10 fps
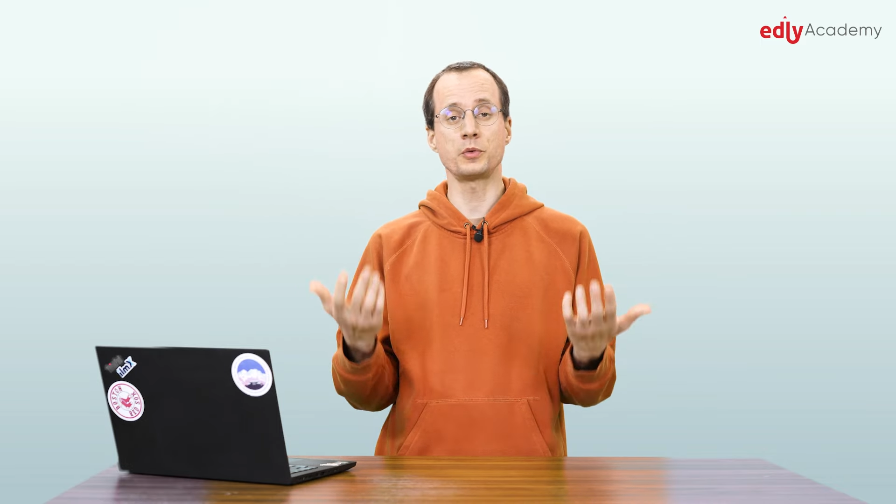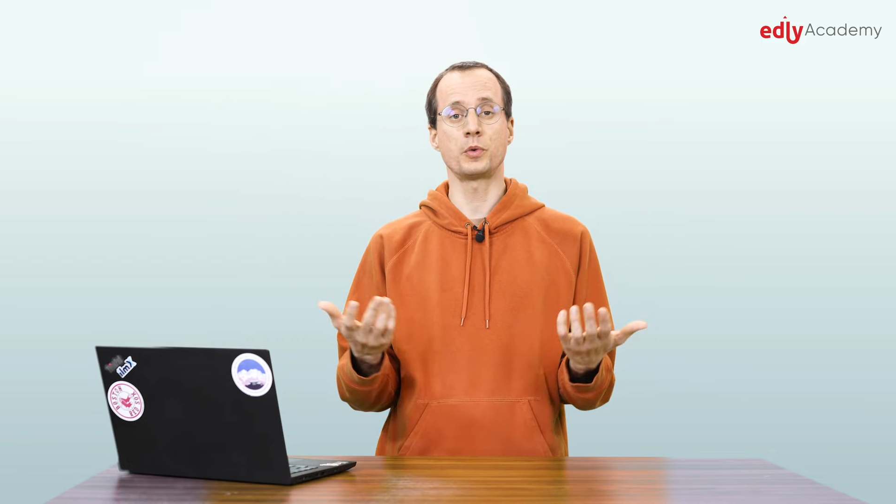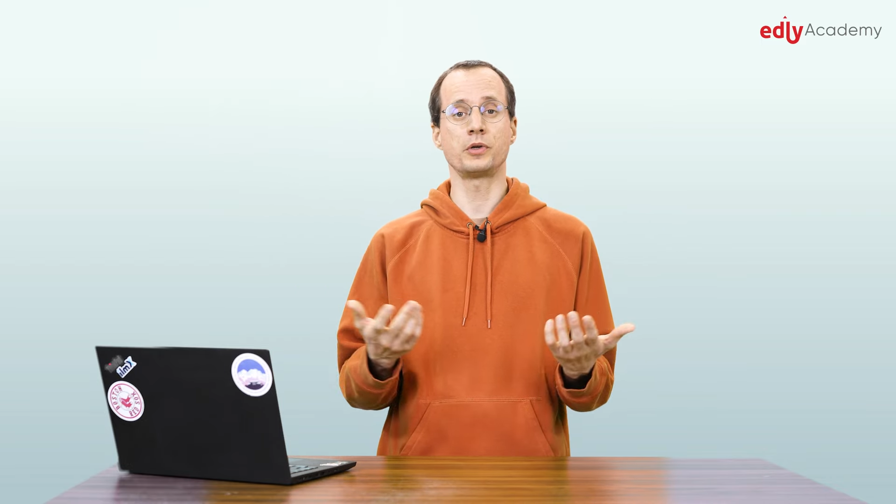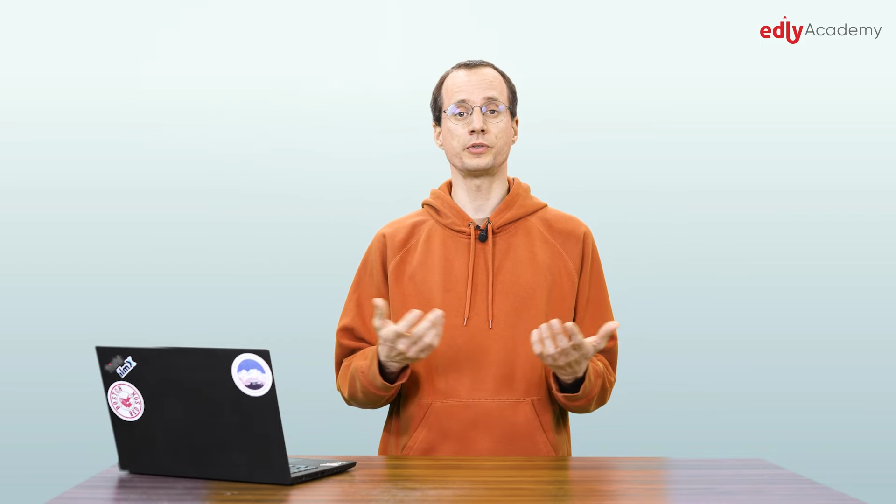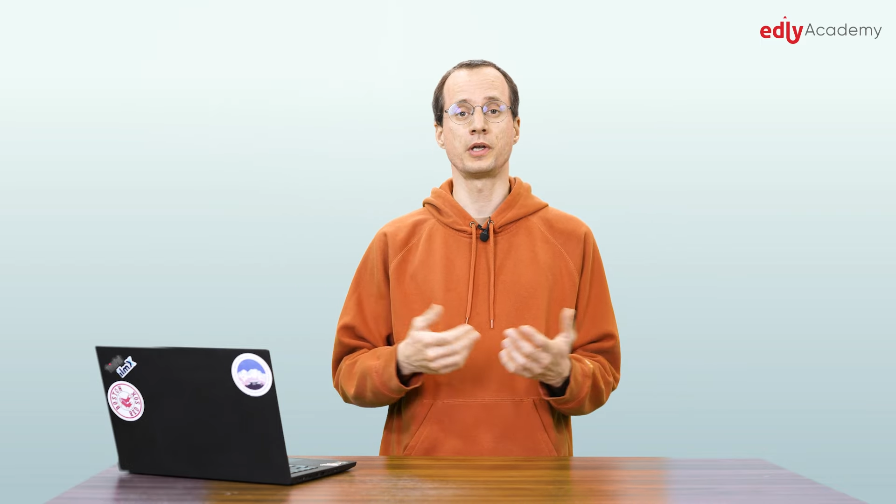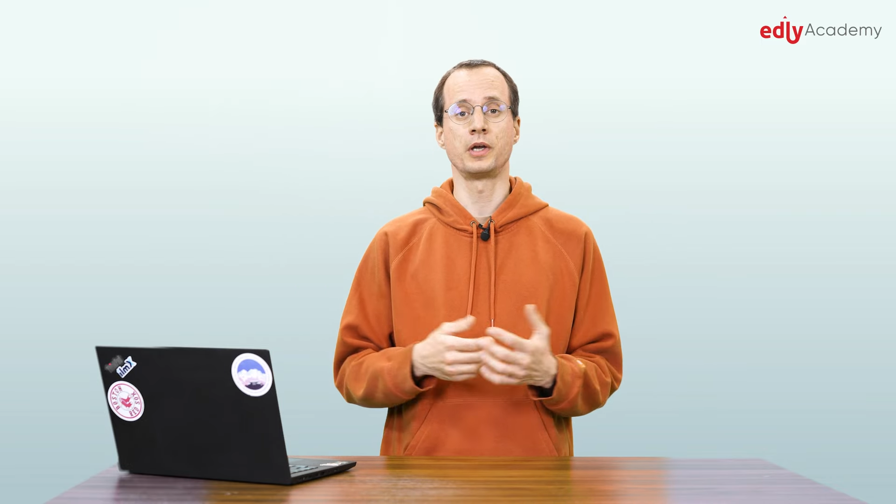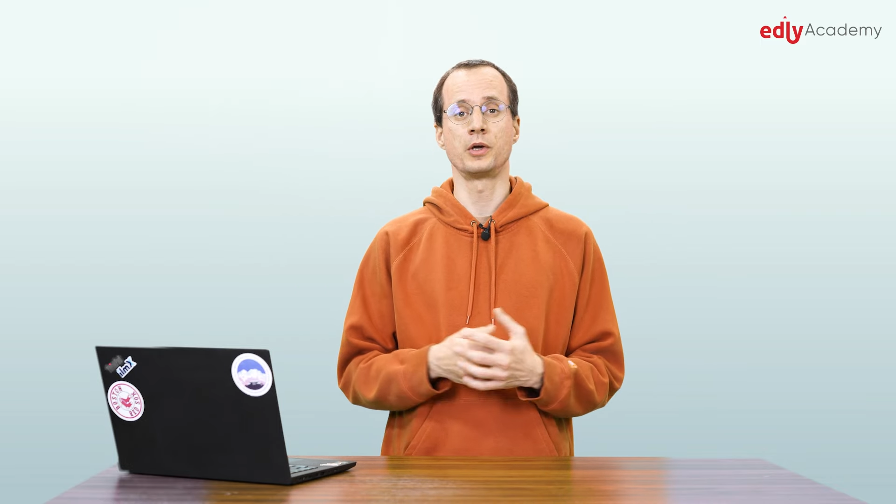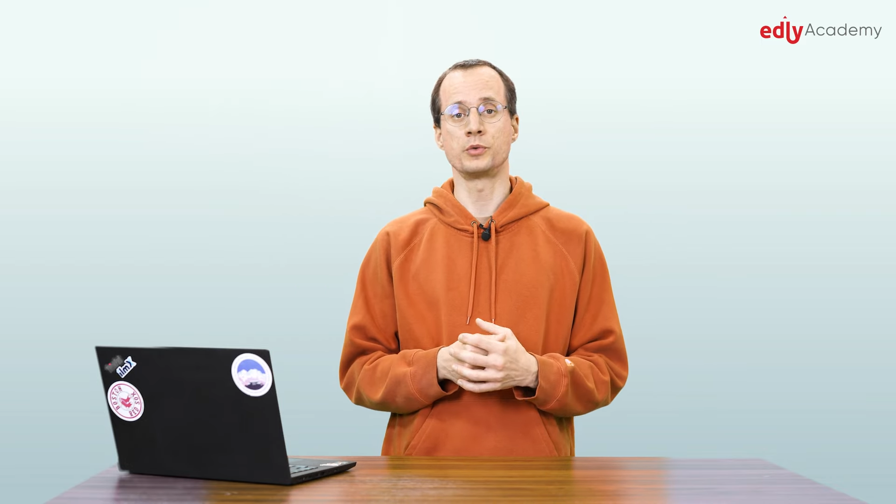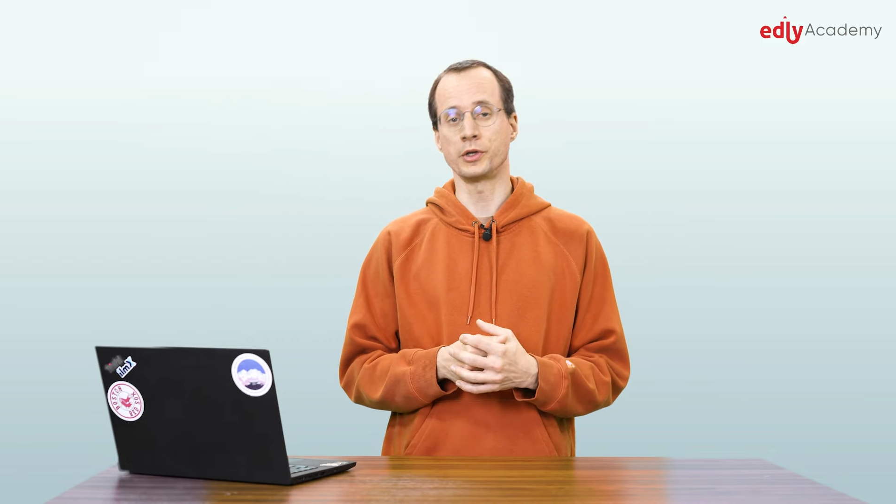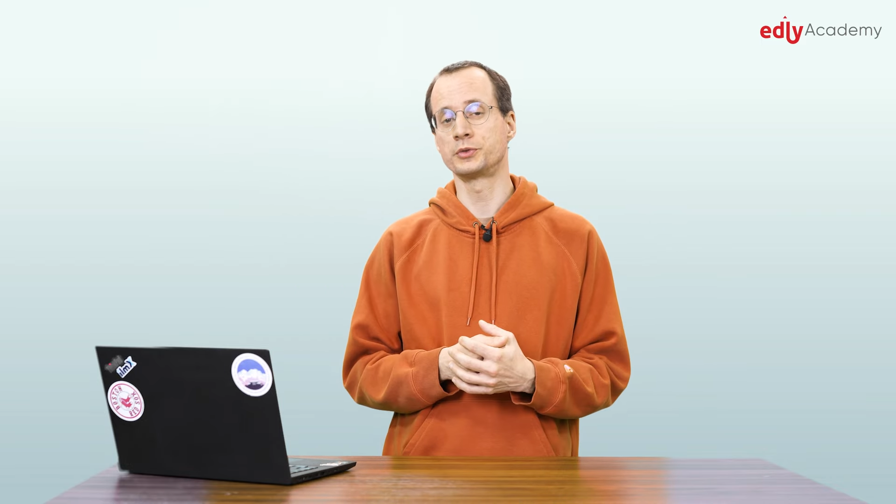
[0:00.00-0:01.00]
world
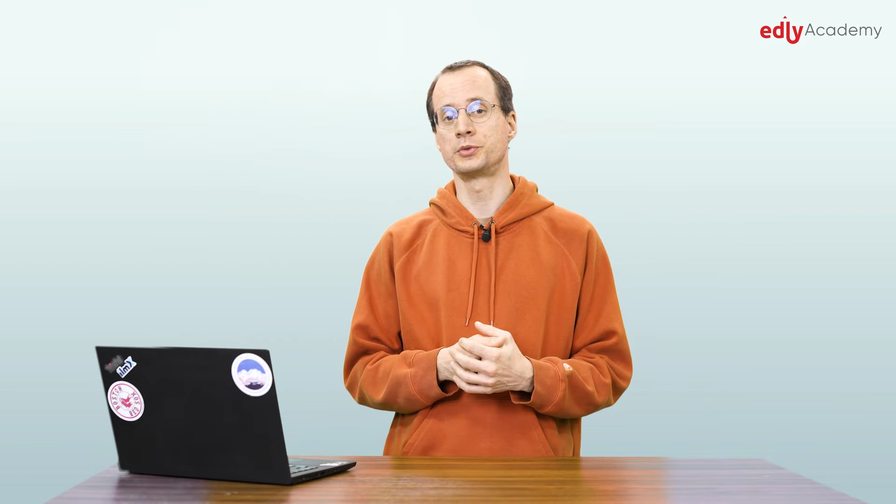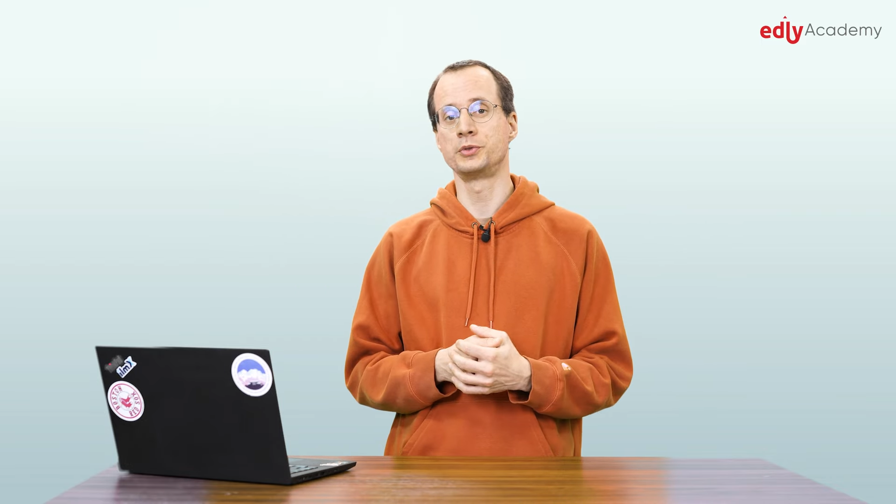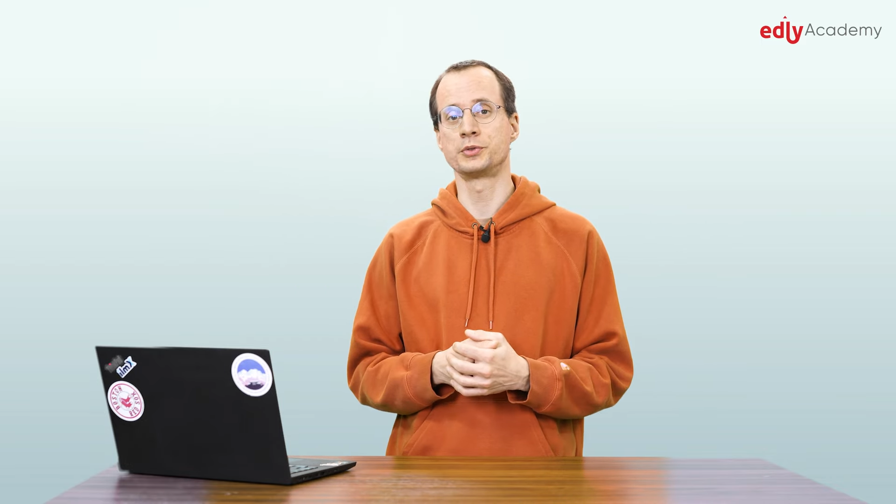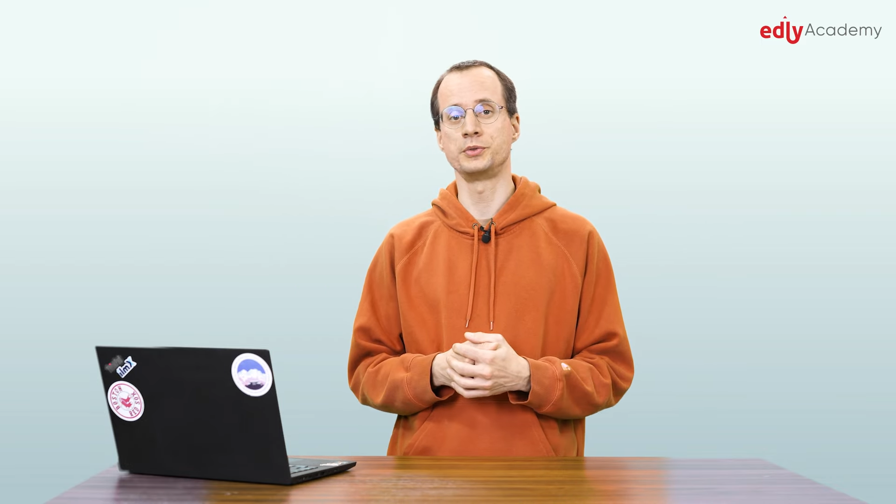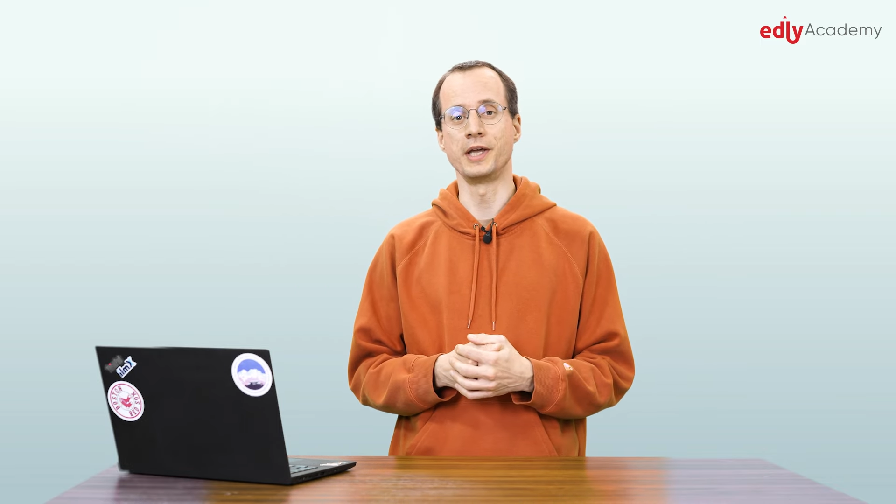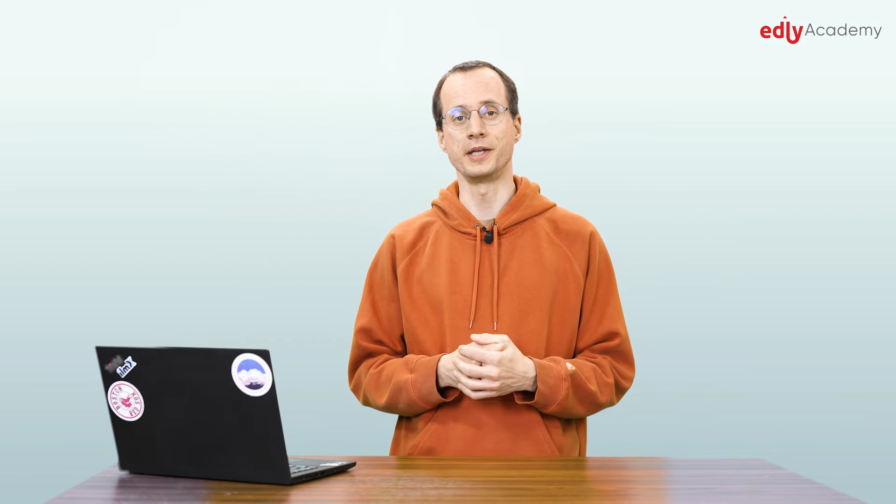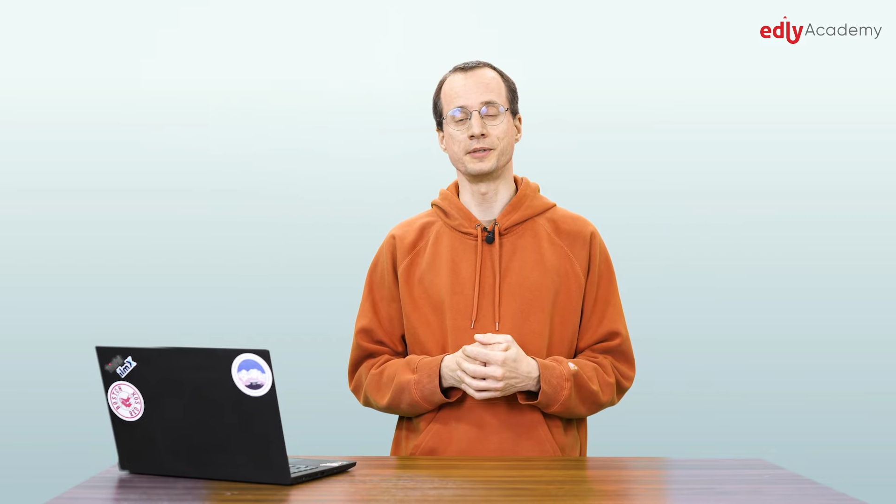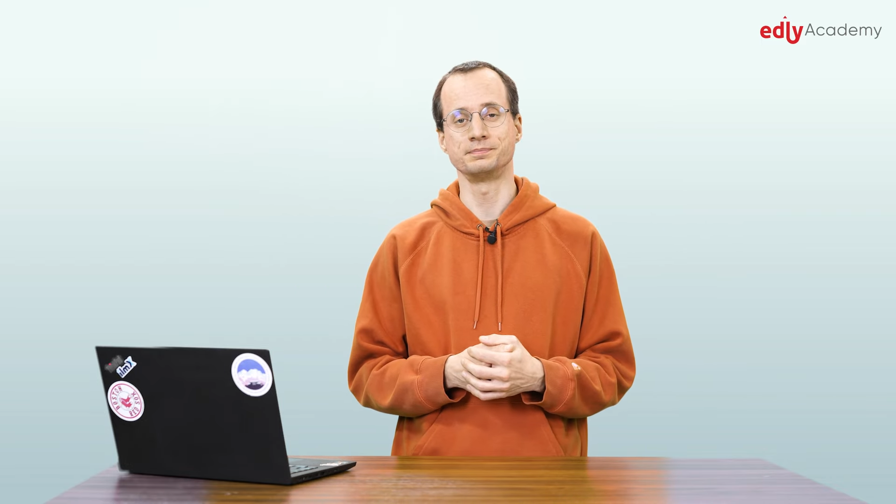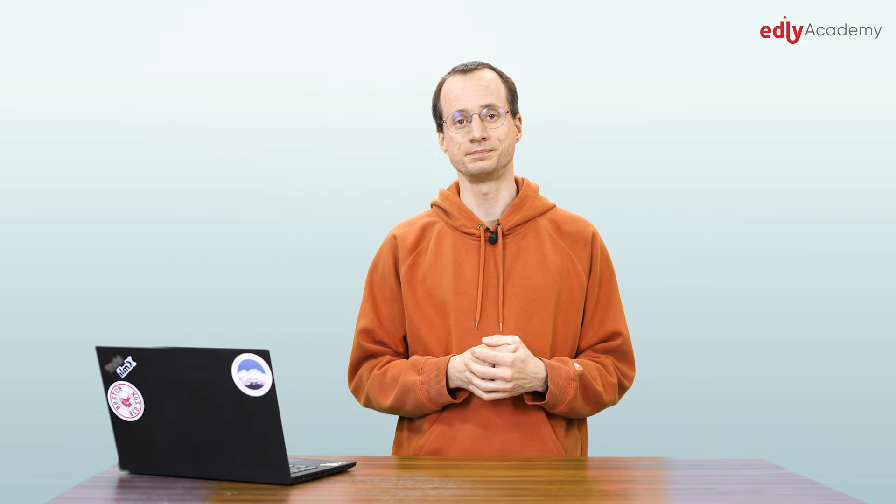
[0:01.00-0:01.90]
run on Tutor today.